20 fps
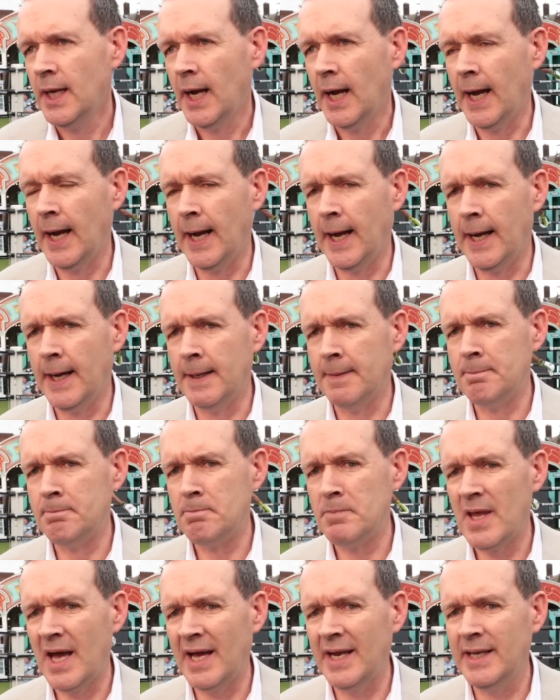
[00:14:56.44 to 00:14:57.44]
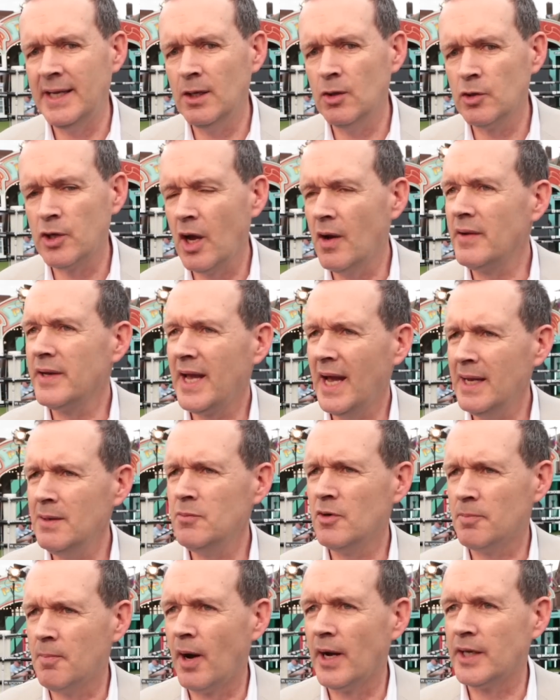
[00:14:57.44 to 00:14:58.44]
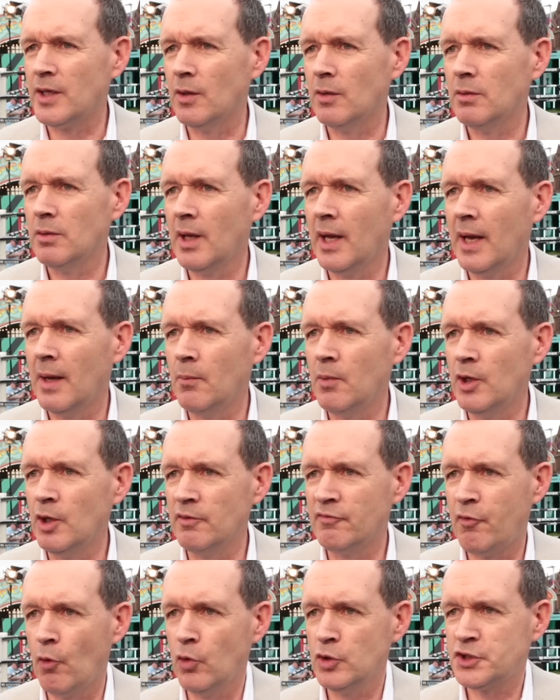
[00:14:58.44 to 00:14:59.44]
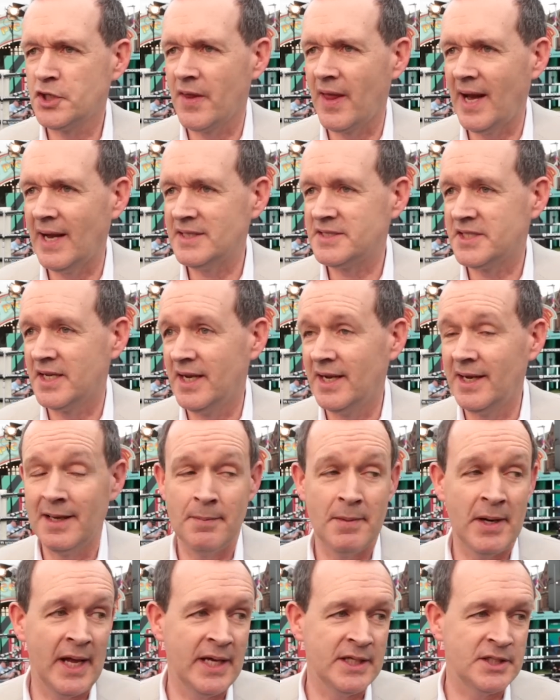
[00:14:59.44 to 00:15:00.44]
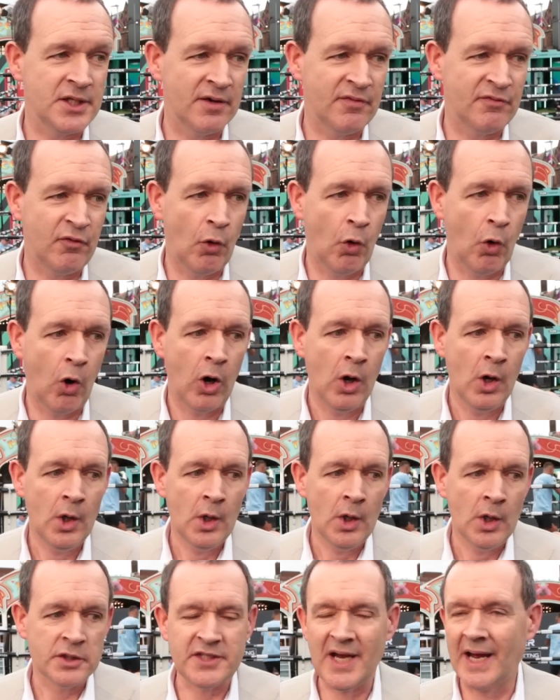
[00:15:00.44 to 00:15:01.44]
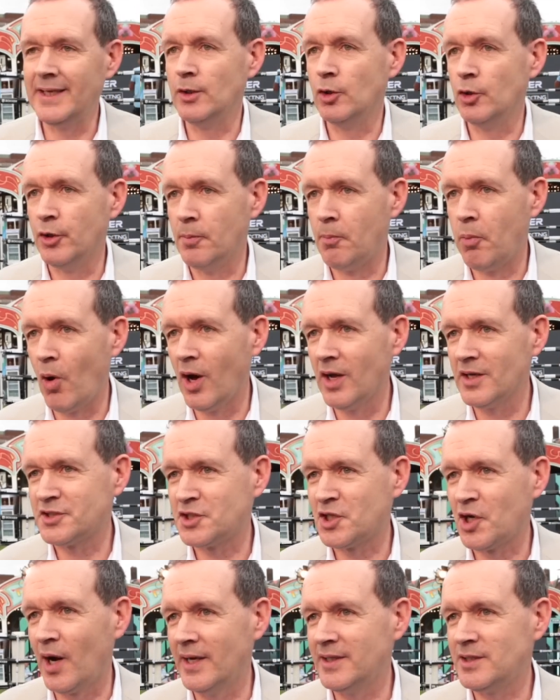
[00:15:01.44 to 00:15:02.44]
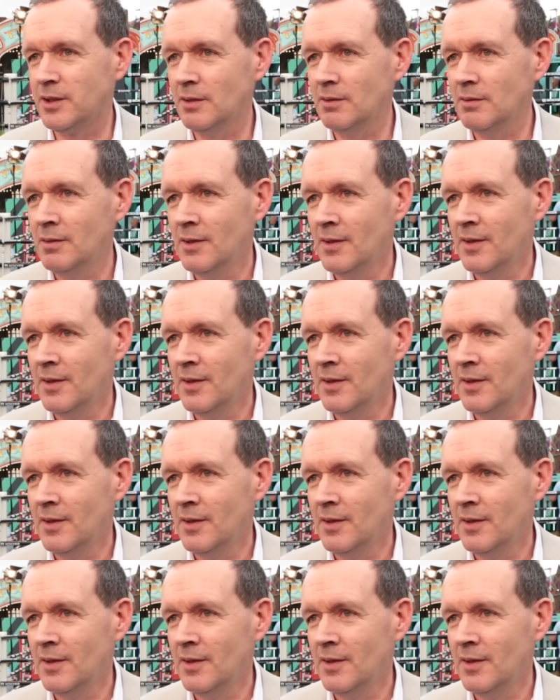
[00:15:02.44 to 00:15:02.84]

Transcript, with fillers: Um, and he'll go again with Michael. And we look forward to that. It's an eliminator for Daniel Dubois' title.